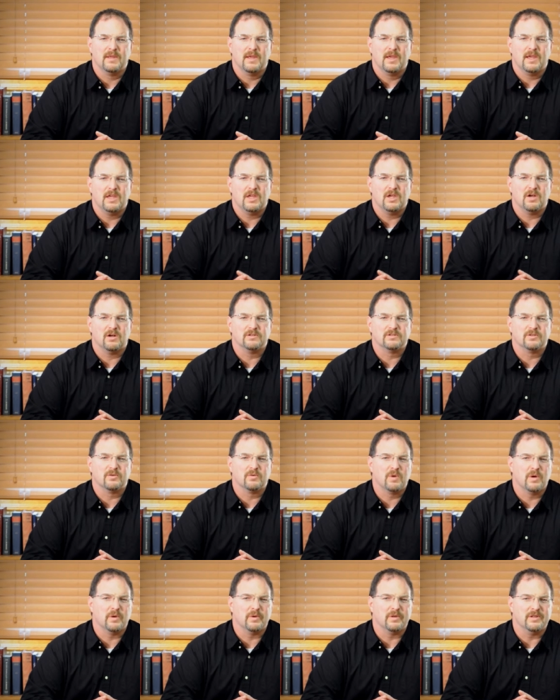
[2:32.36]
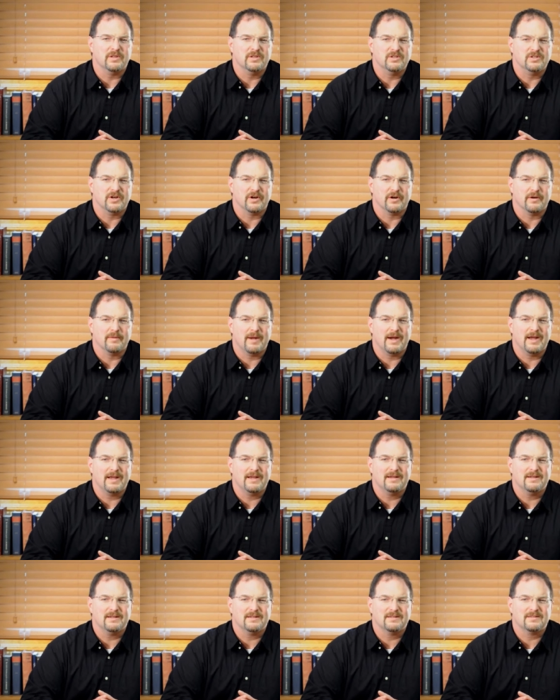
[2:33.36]
He also quoted
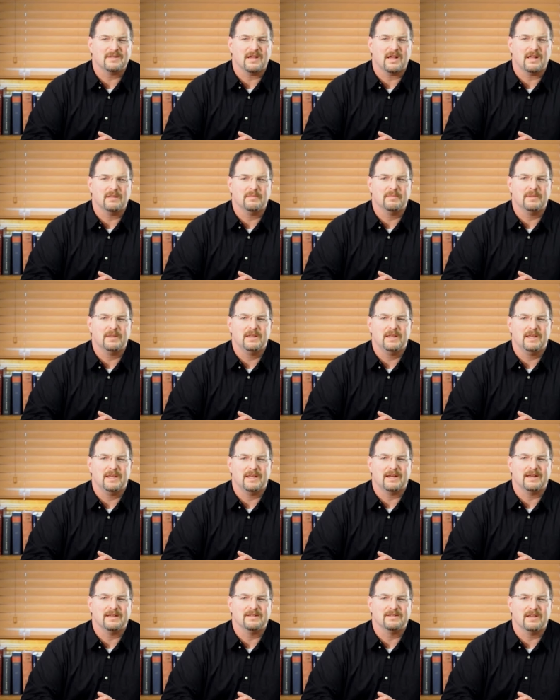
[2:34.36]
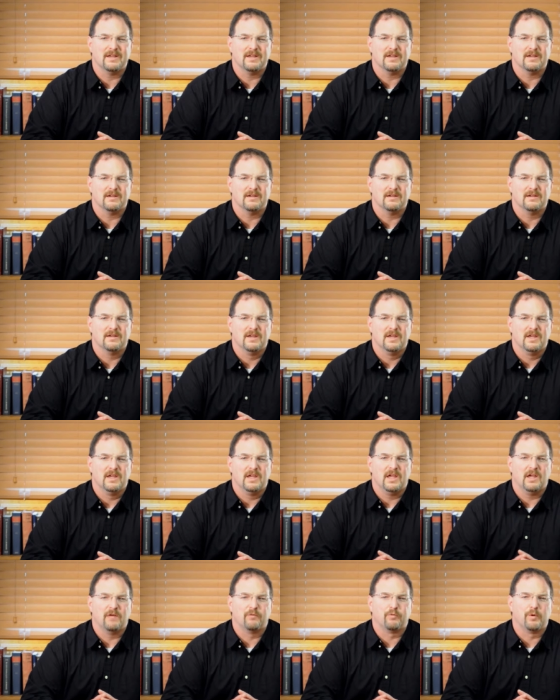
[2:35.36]
Jeremiah, Solomon, and Isaiah.
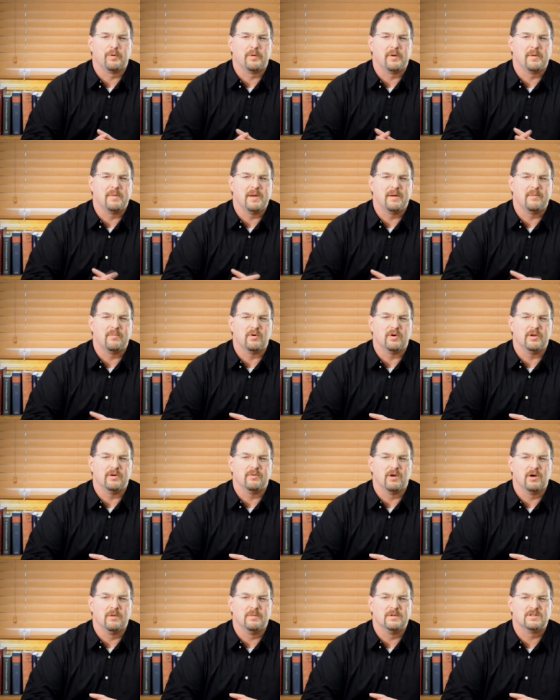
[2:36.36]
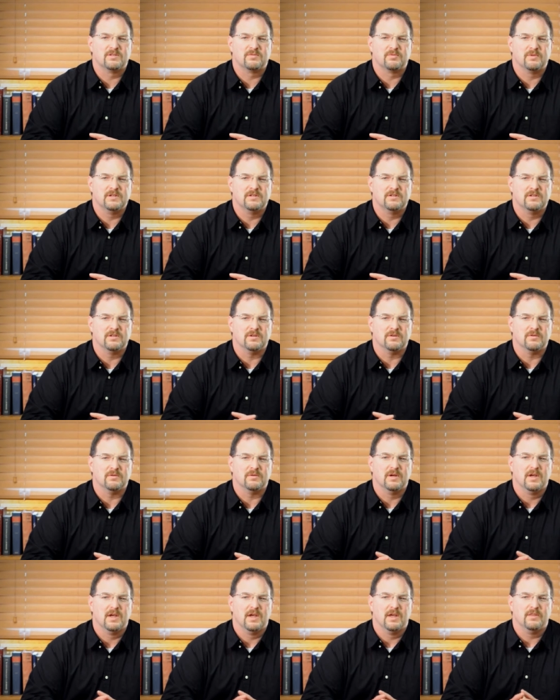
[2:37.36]
If we remember in Romans 3
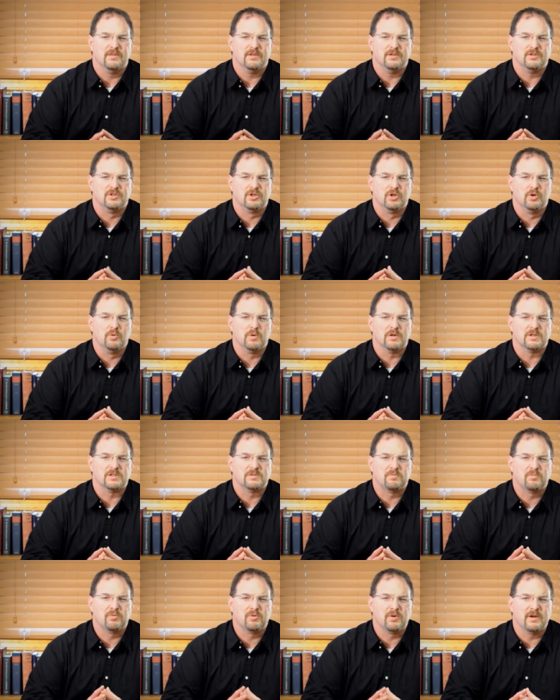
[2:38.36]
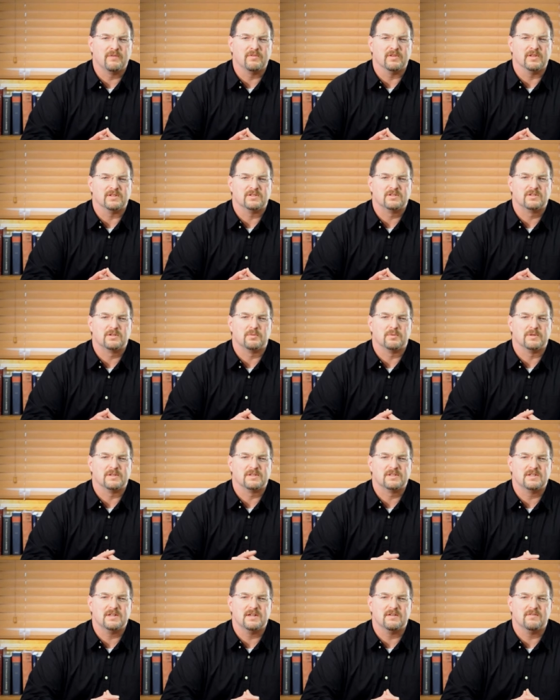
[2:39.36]
2, the Jew was privileged to
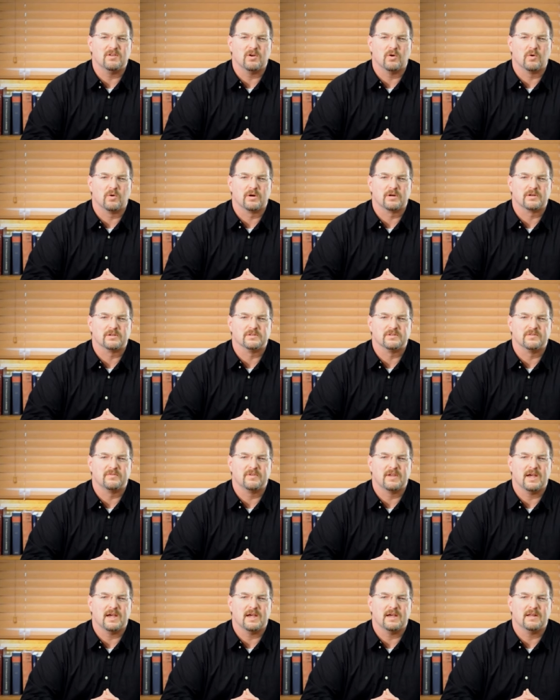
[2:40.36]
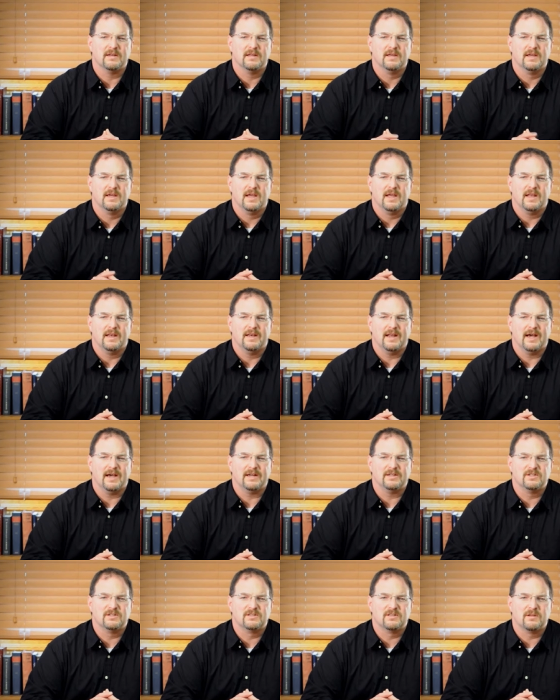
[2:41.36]
receive the oracles of God,
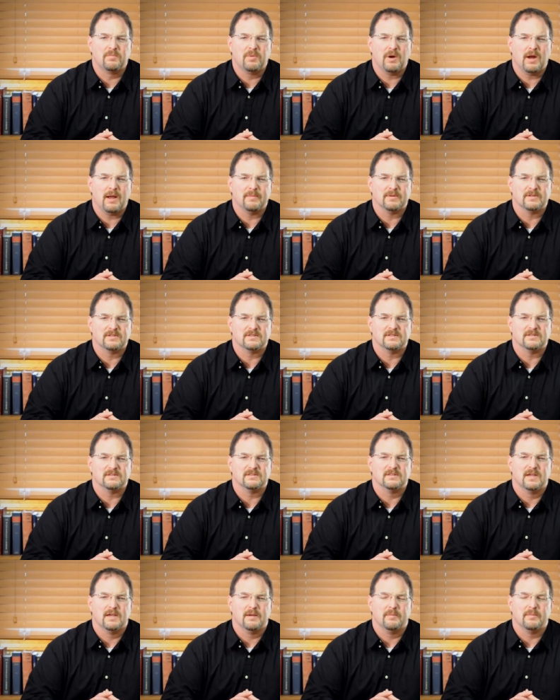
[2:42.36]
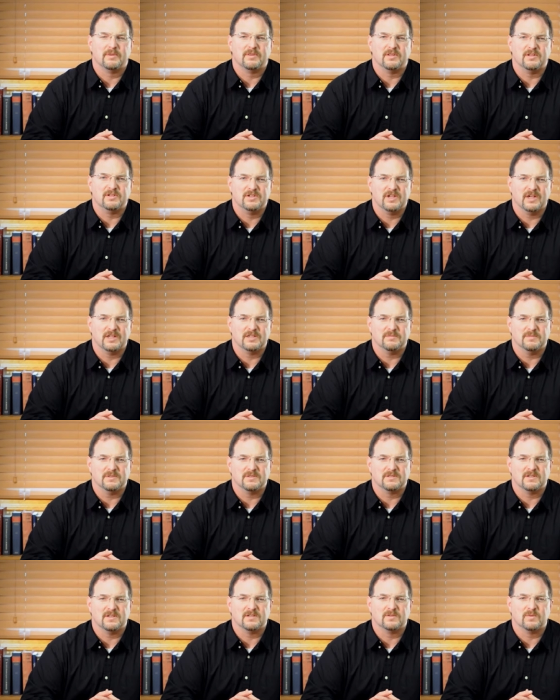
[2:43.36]
not just the promises, but the
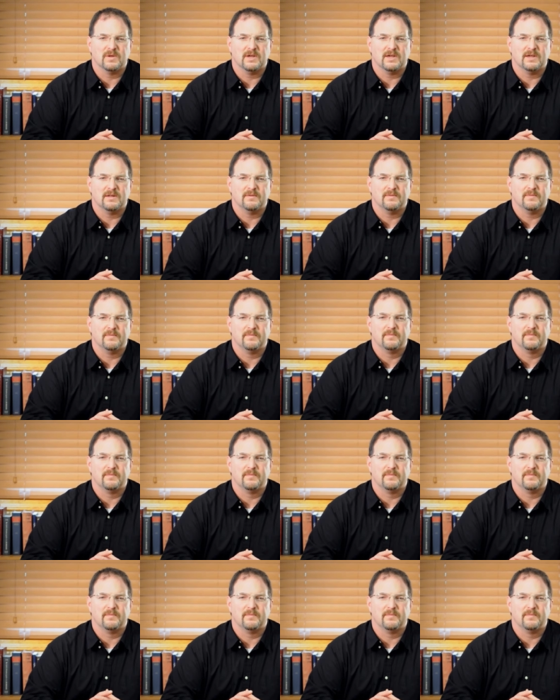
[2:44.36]
judgments as well.